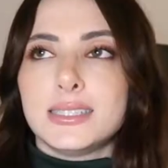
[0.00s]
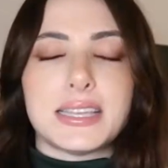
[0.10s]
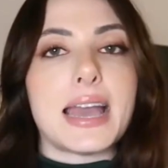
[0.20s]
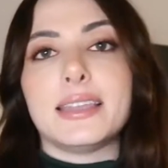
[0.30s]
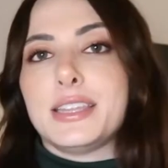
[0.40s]

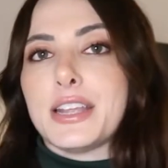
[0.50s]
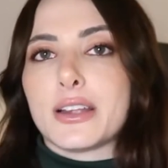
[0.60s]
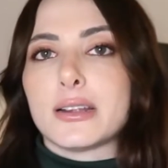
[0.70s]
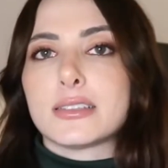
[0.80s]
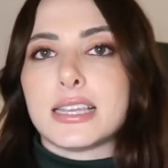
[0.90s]
10
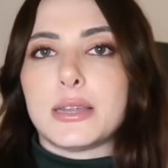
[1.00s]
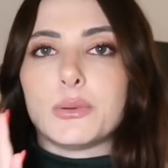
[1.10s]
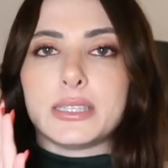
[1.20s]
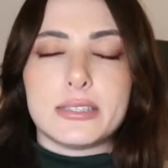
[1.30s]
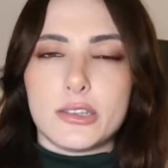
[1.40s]
years and it
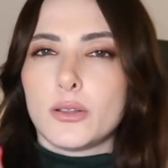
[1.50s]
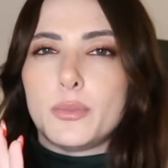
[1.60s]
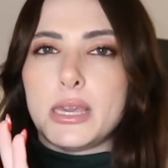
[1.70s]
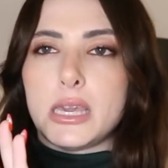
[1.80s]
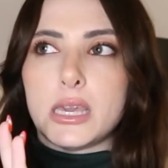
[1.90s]
would still
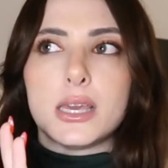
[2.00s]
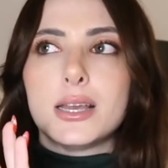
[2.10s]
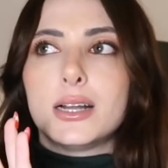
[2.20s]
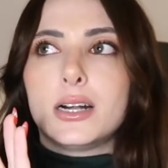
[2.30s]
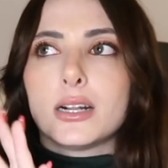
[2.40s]
be
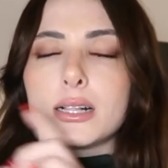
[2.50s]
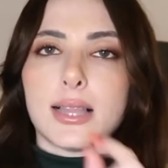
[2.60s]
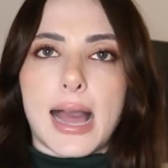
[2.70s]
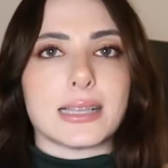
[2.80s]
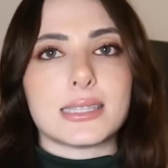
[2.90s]

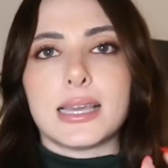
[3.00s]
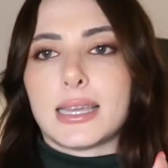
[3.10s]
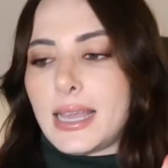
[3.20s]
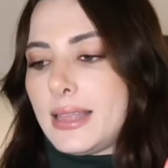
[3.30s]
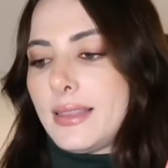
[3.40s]

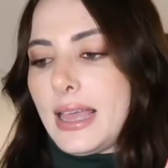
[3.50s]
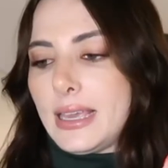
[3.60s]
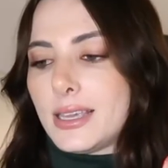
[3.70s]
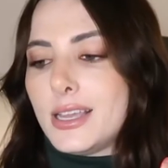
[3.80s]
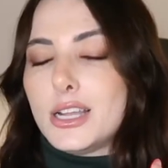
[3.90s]
classic and
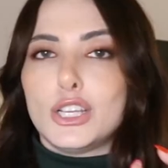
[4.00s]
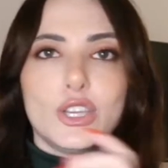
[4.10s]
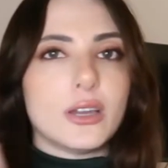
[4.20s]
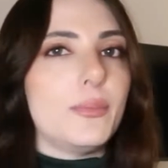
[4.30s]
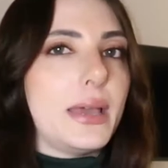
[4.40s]
like
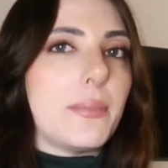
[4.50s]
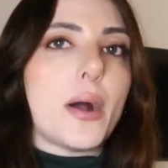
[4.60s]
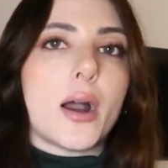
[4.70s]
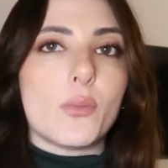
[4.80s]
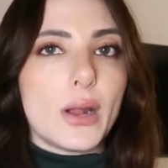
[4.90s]
you could be a
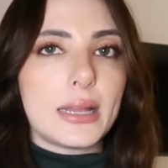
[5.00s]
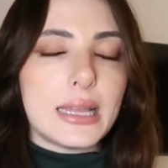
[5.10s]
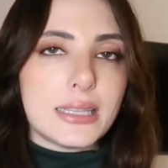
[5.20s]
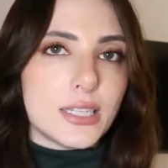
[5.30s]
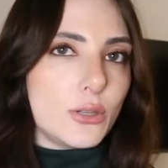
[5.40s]
mom wearing
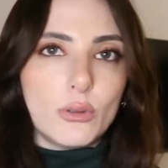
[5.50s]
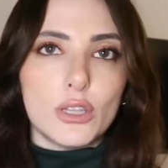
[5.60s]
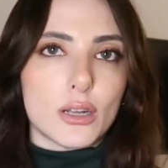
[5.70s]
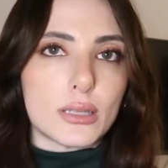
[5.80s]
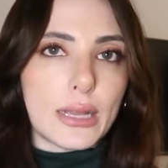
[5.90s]
this and you
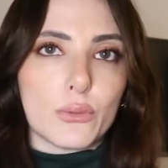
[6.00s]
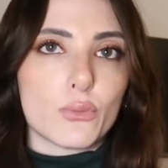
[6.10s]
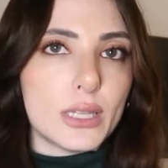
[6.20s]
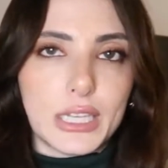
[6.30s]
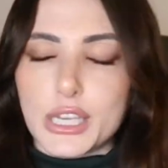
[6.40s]
would look like
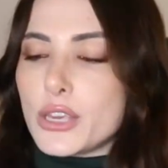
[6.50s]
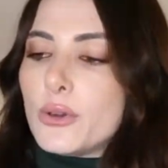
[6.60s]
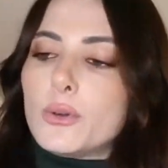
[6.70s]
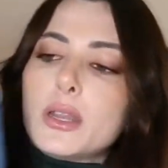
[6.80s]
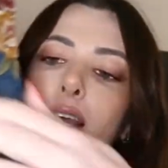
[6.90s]
really cute.